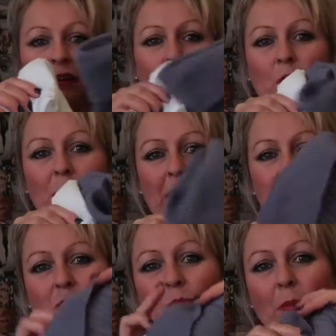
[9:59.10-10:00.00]
all the
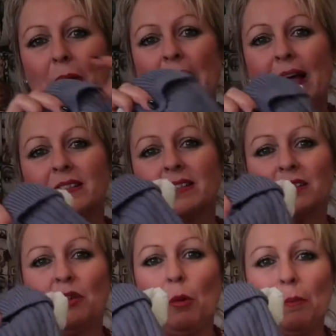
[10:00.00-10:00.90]
pastel bobble hats,
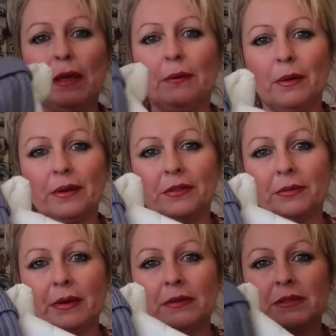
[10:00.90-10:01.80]
because I've got a pink one as
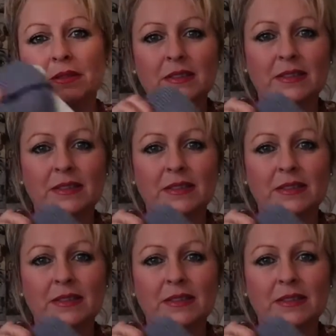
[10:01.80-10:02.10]
well.